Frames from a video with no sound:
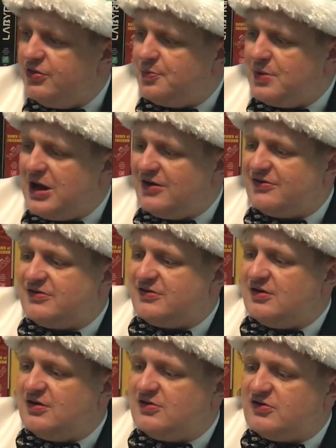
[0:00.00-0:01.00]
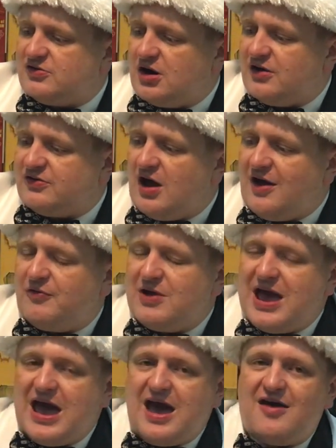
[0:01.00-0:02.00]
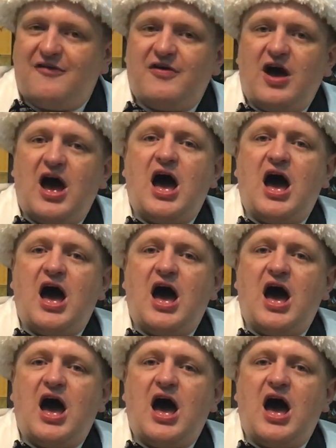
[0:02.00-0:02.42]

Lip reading: To start us off, we have